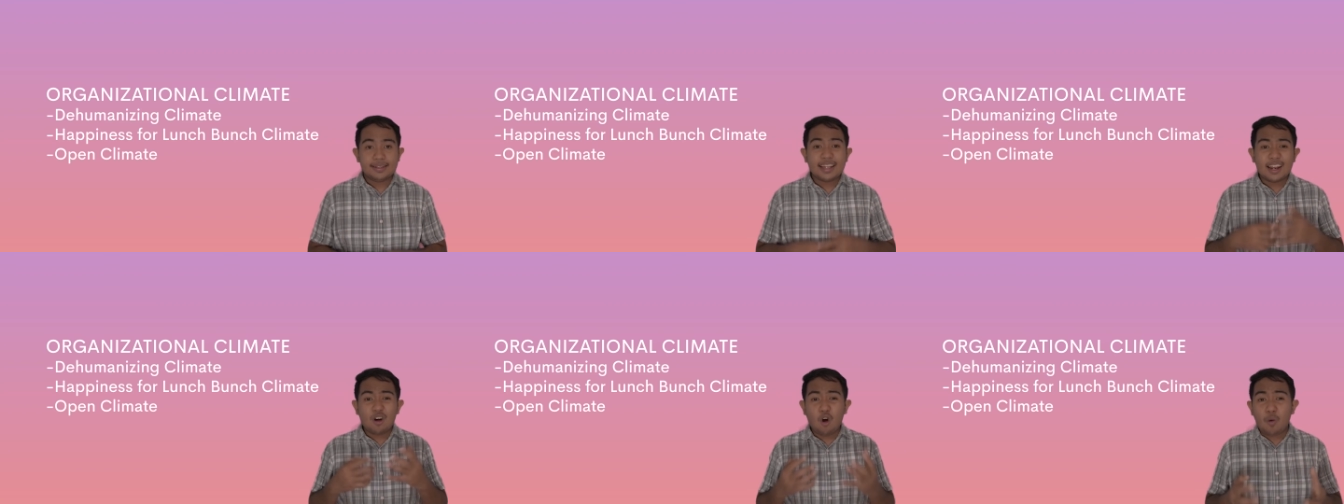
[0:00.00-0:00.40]

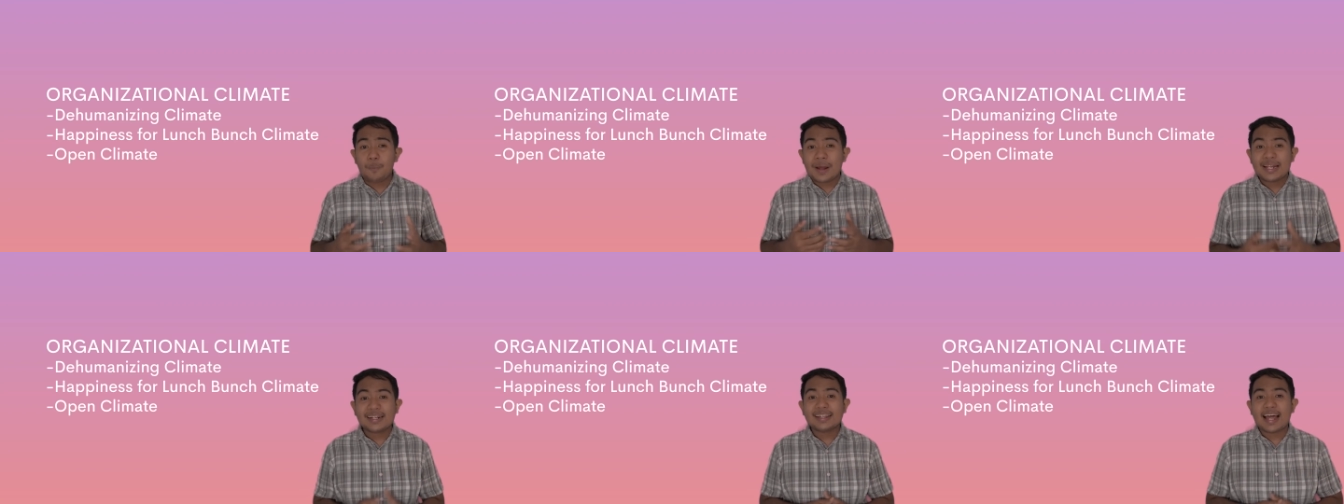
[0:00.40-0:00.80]
In an
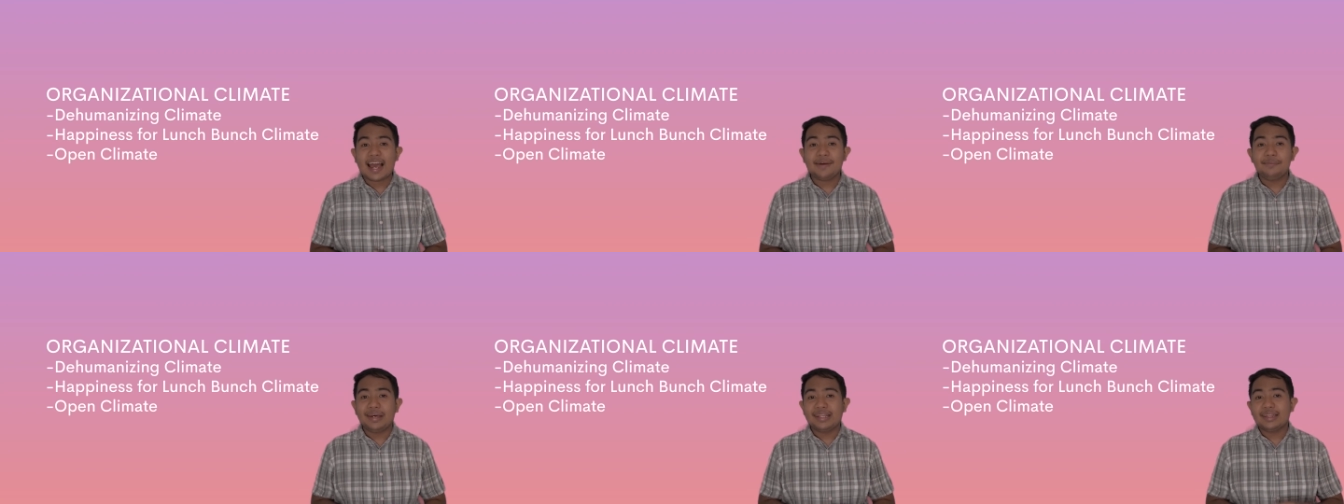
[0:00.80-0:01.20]
open
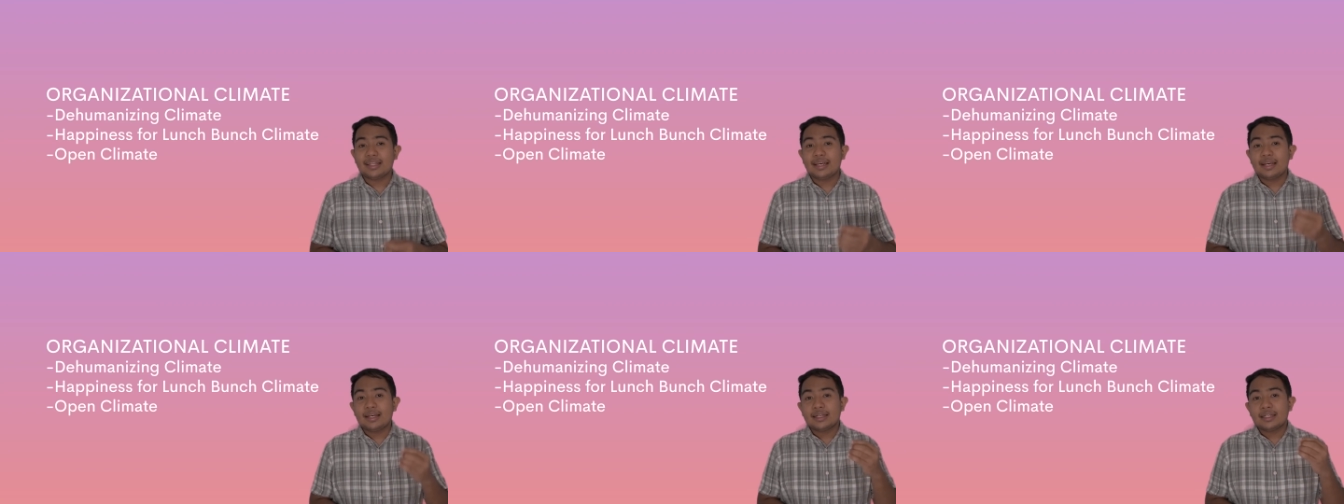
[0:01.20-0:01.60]
climate,
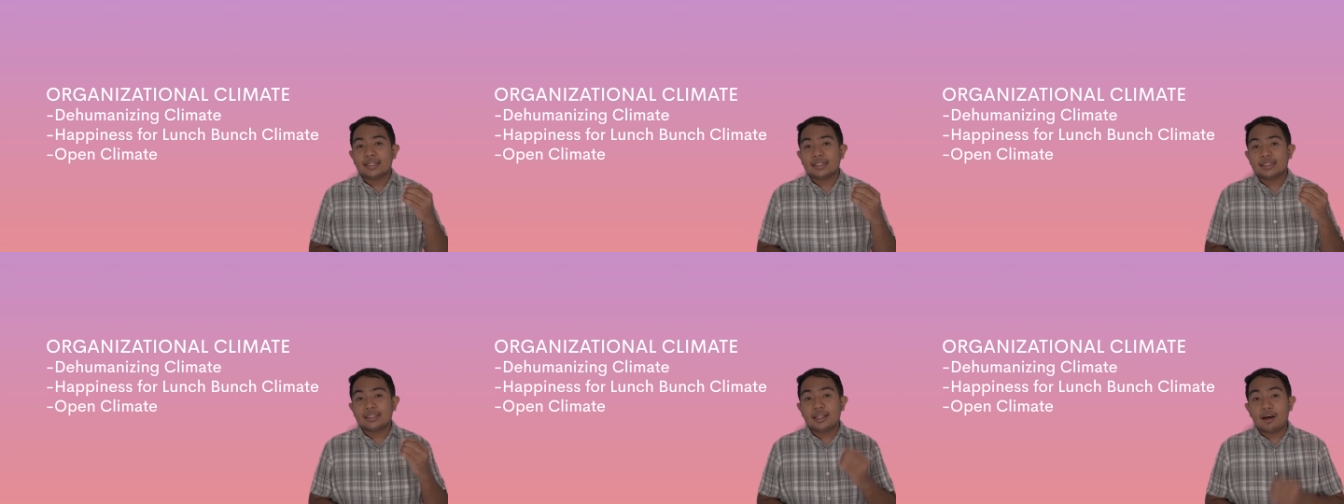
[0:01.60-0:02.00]

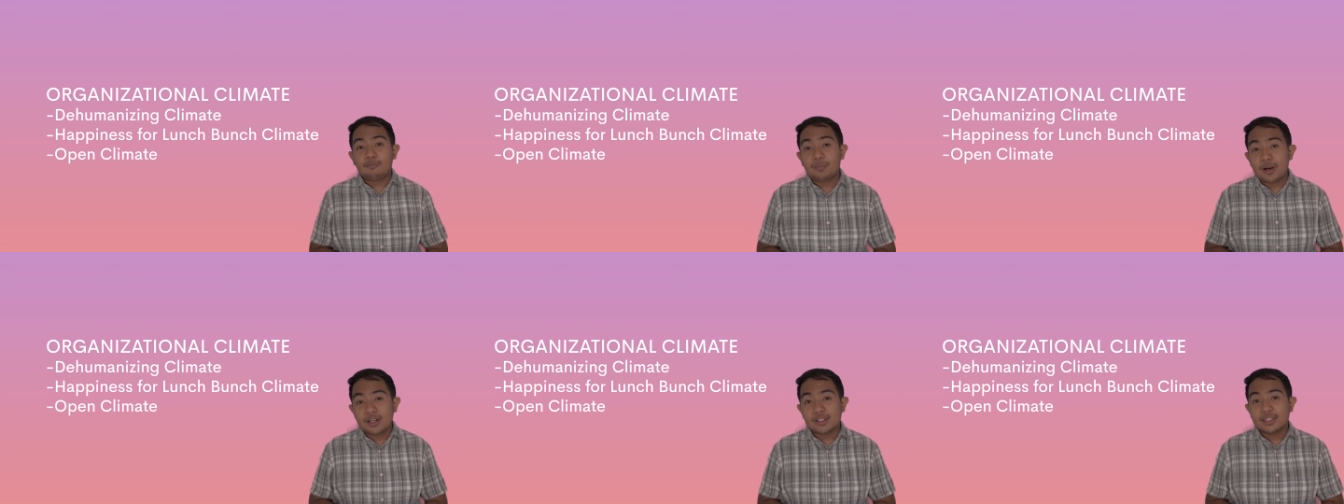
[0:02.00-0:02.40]
the
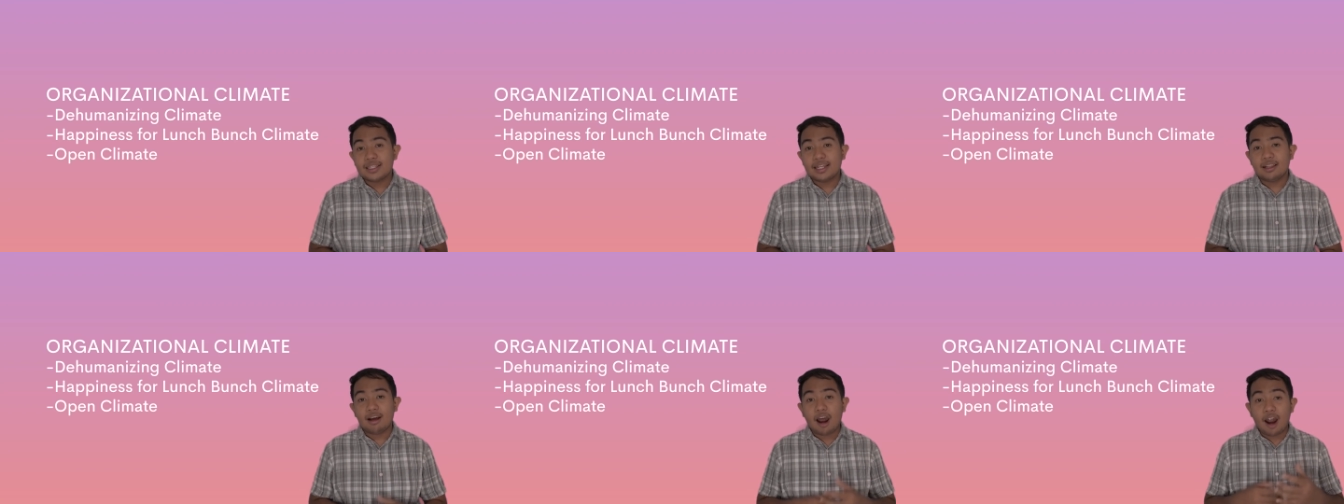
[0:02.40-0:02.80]

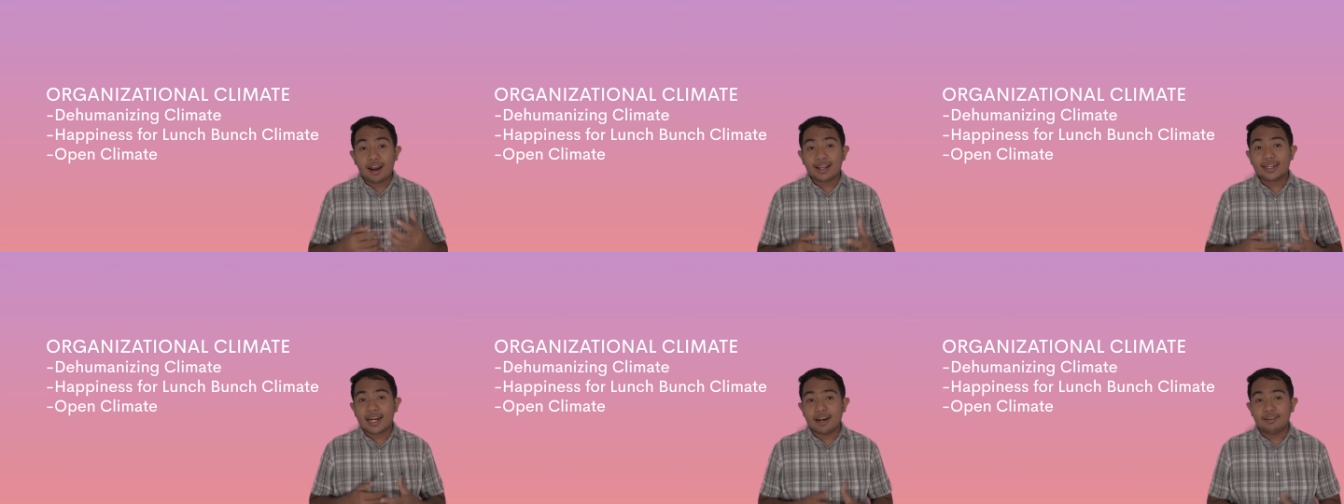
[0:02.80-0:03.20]
personnel are
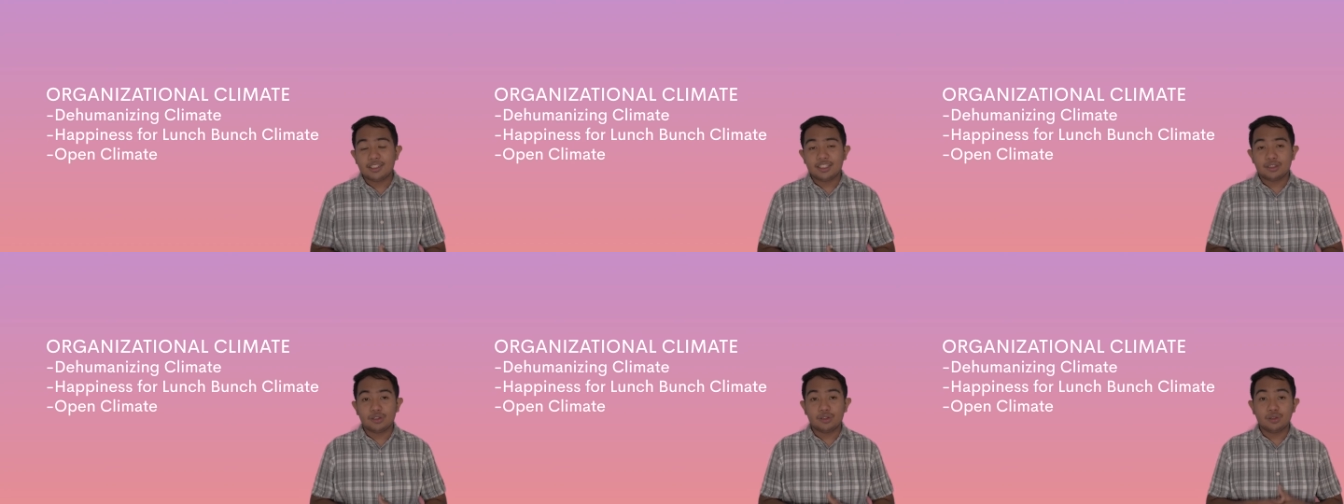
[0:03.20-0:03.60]

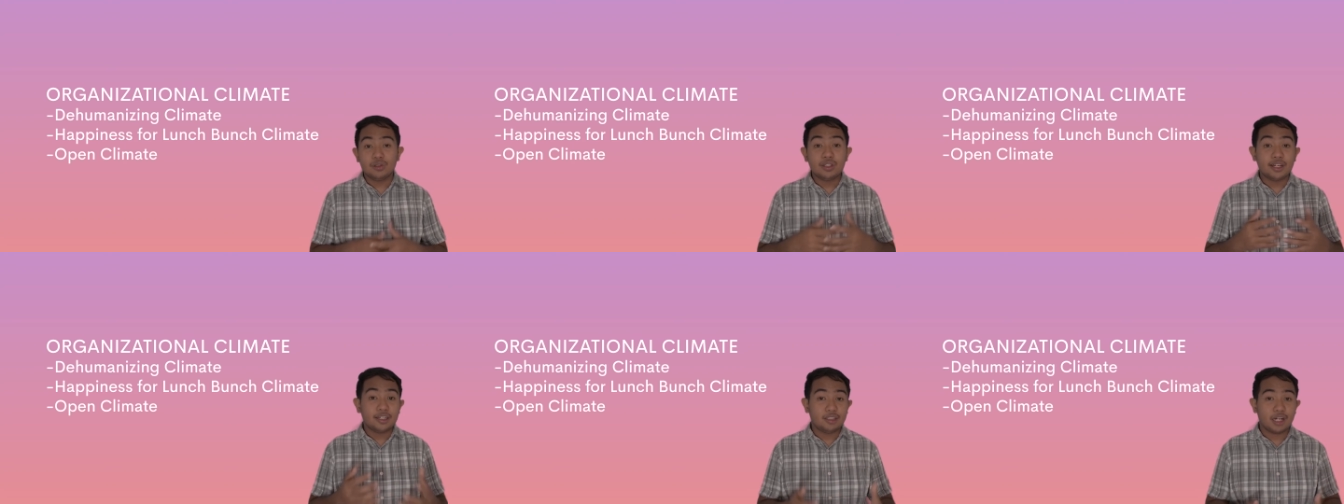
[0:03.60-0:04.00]
encouraged to
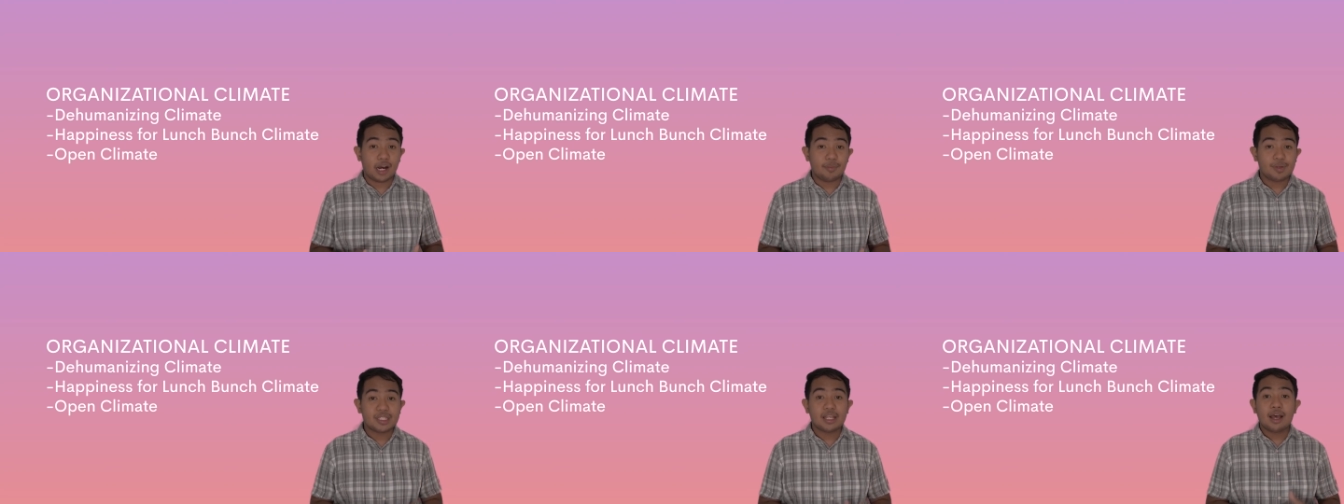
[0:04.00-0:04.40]
do their
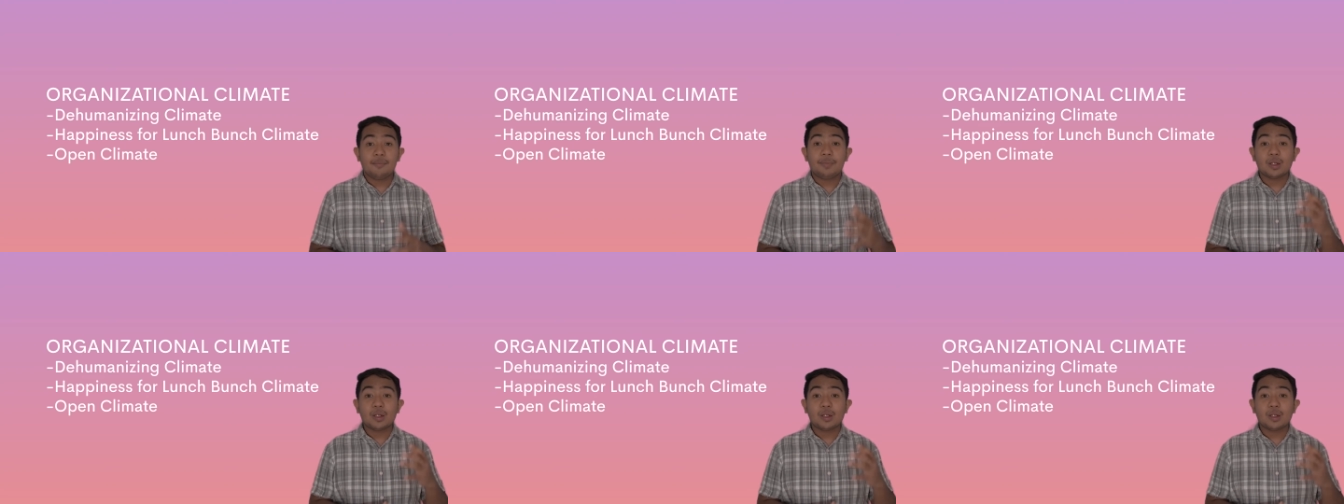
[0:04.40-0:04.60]
jobs